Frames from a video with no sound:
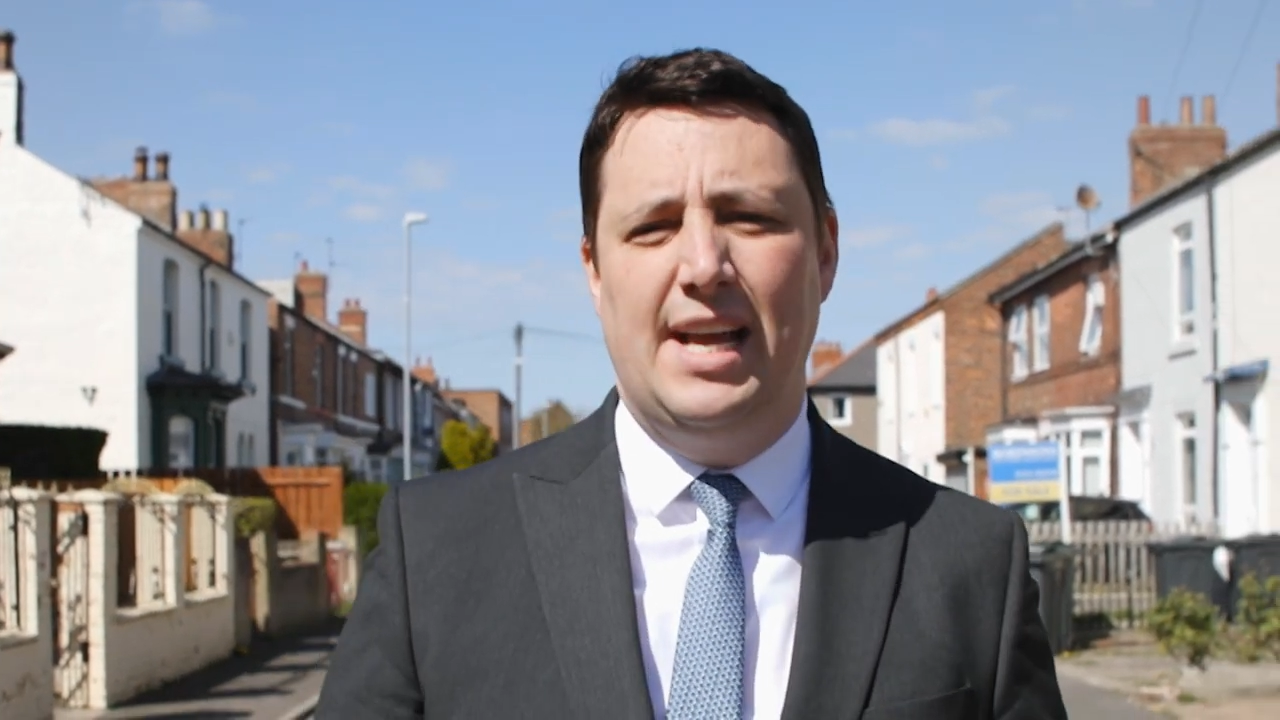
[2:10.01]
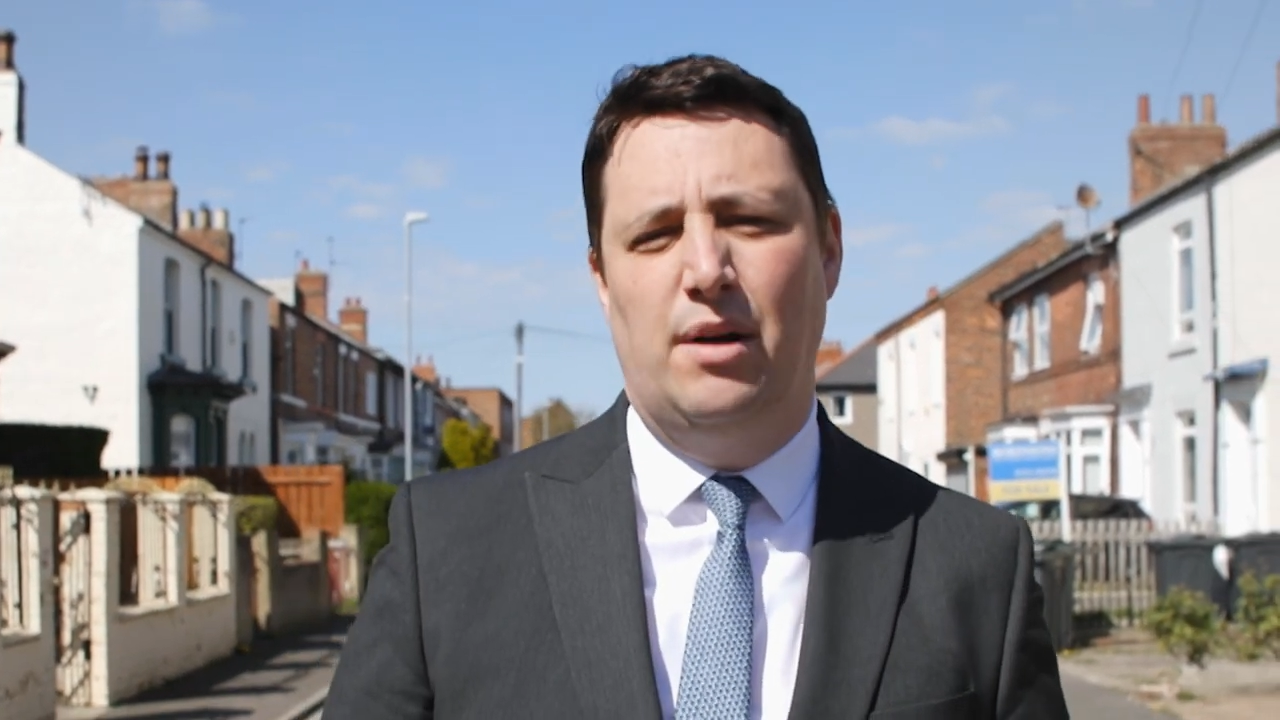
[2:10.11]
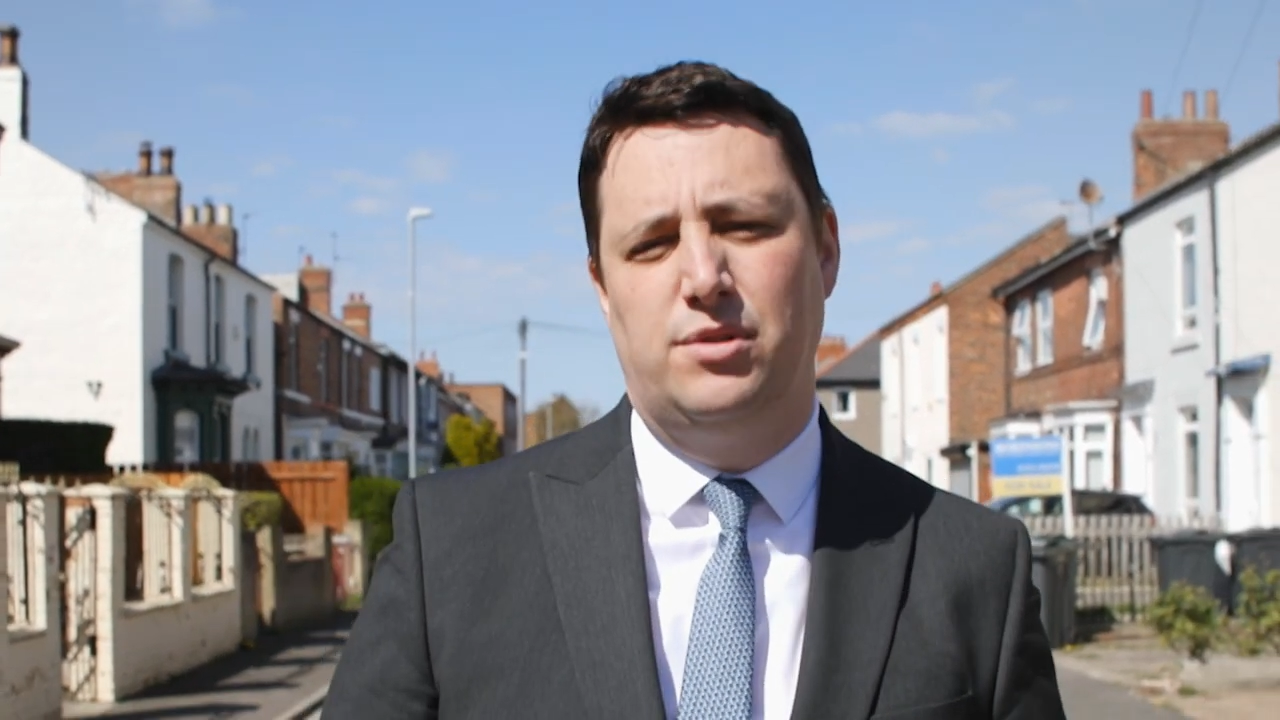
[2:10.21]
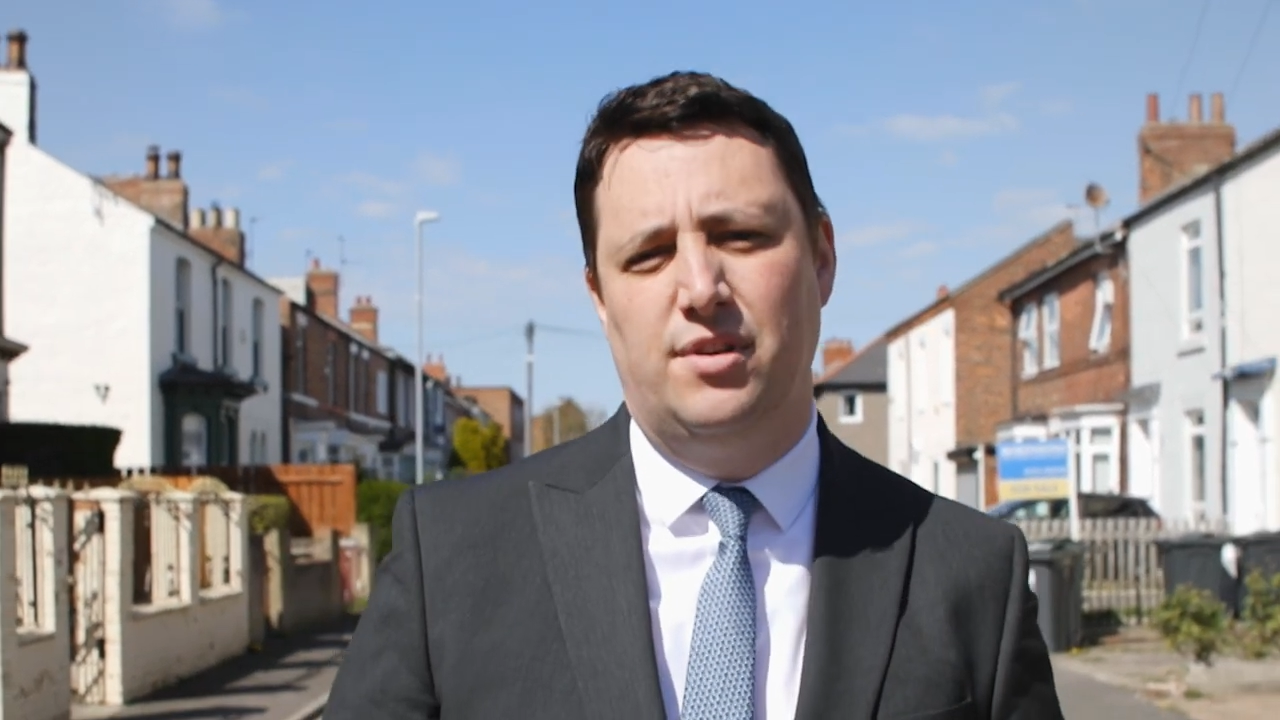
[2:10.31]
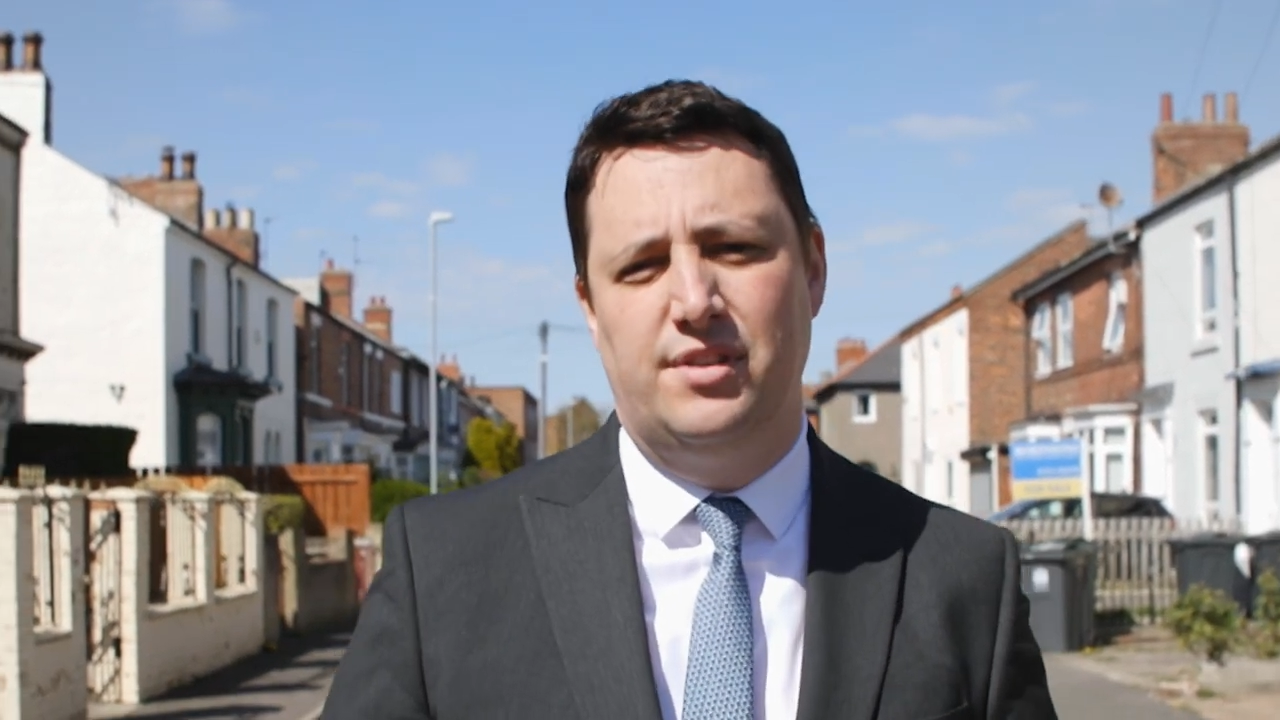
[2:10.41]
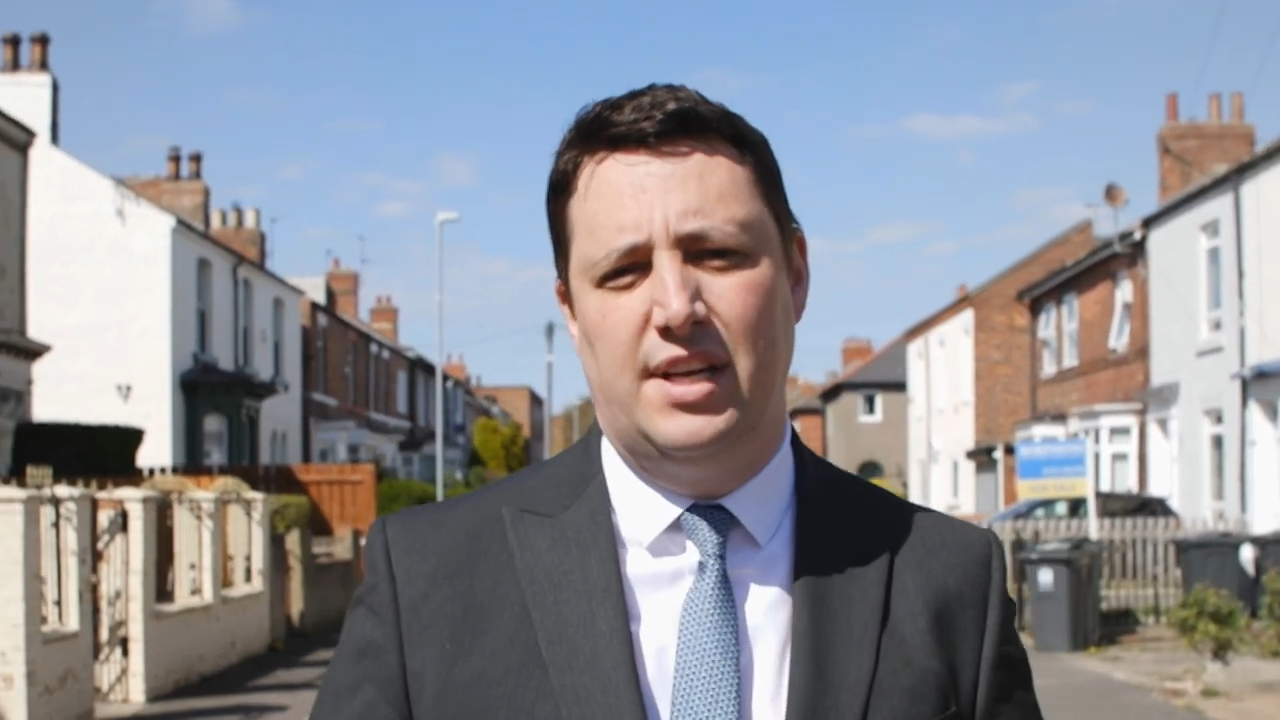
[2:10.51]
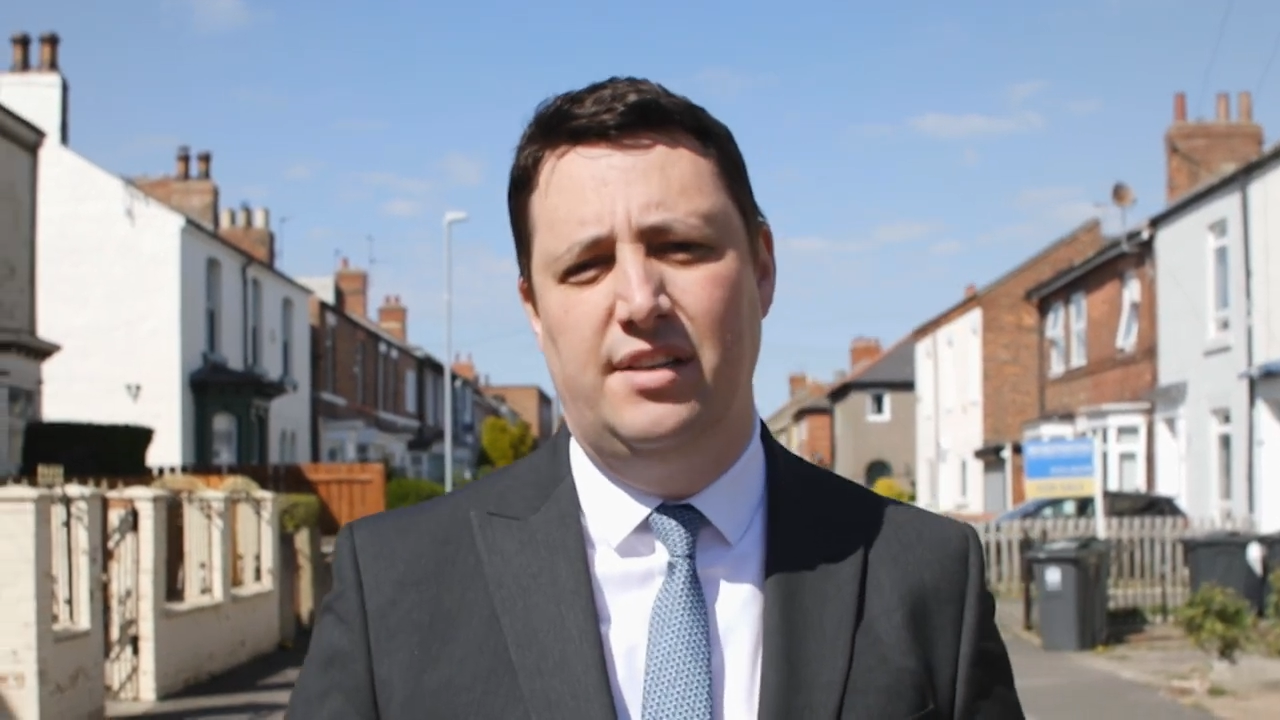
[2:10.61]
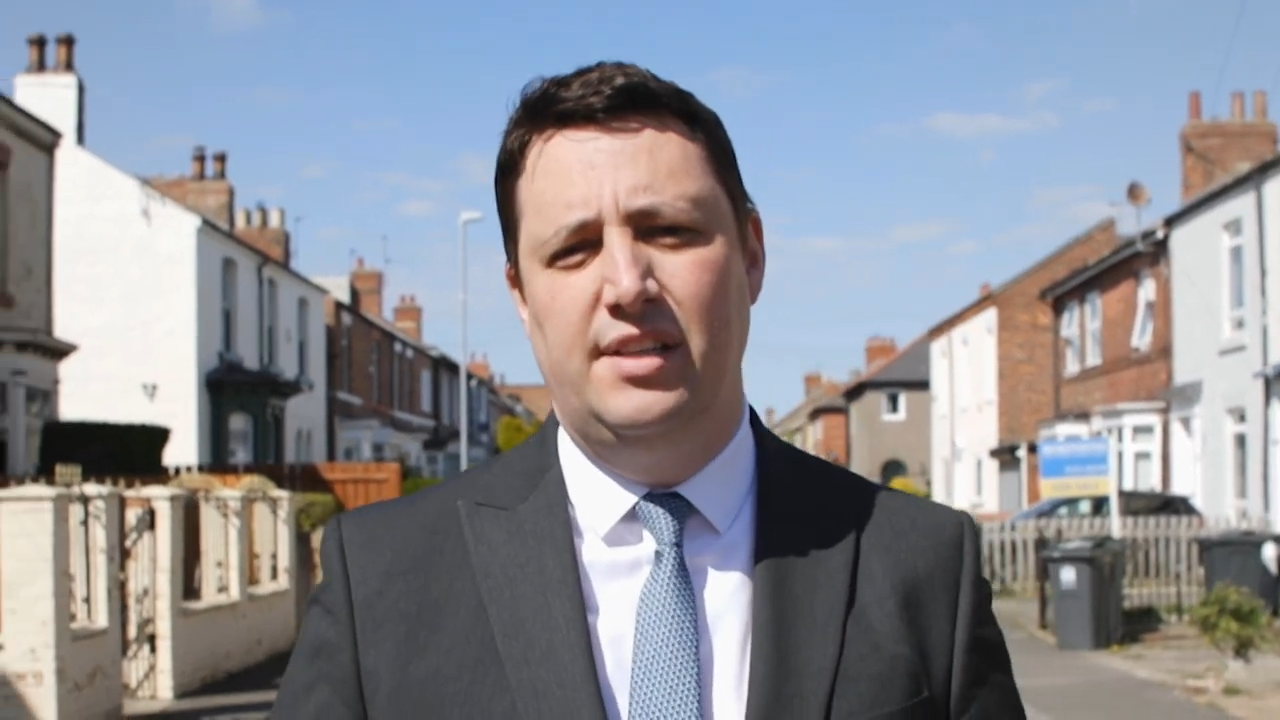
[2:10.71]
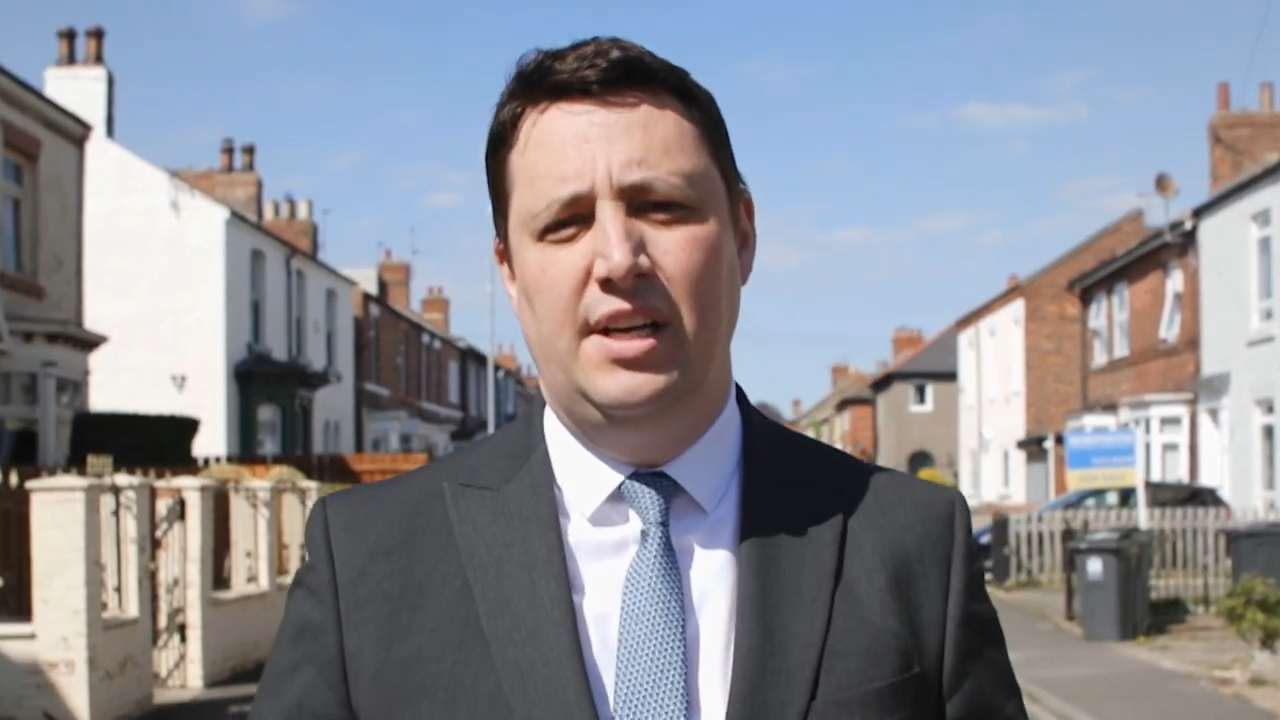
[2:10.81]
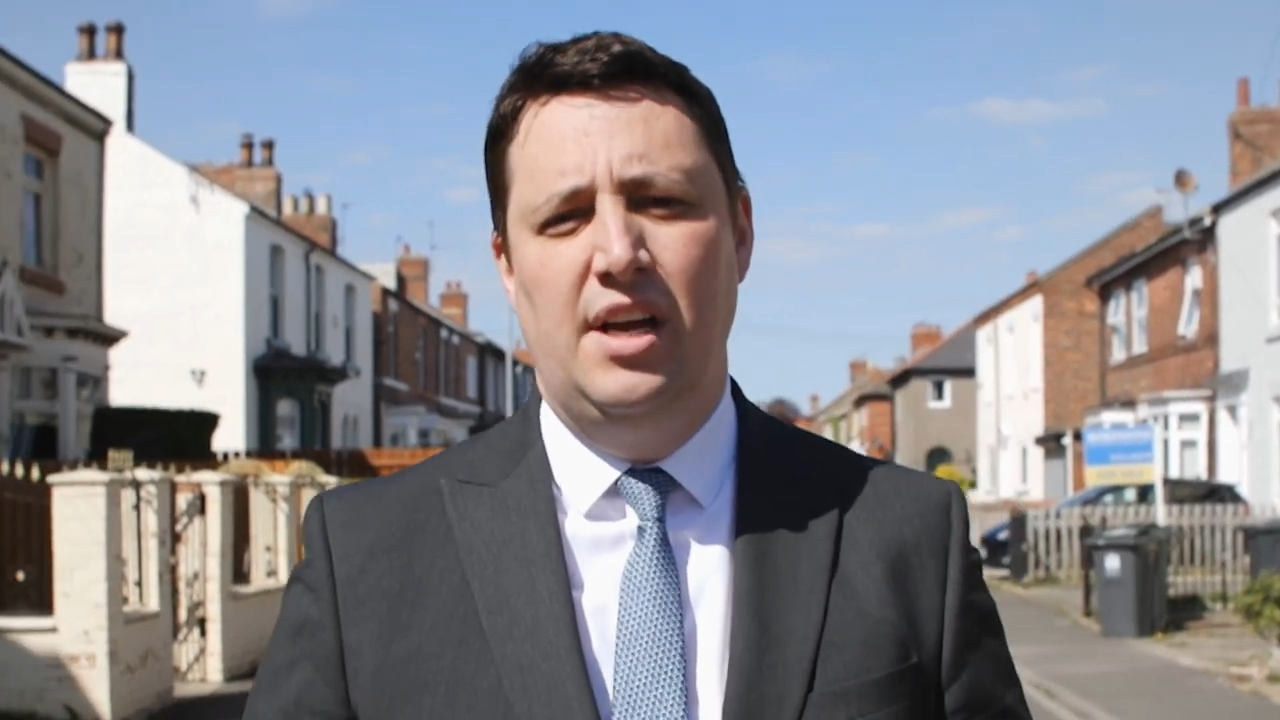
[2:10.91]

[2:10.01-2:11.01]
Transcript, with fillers: councils in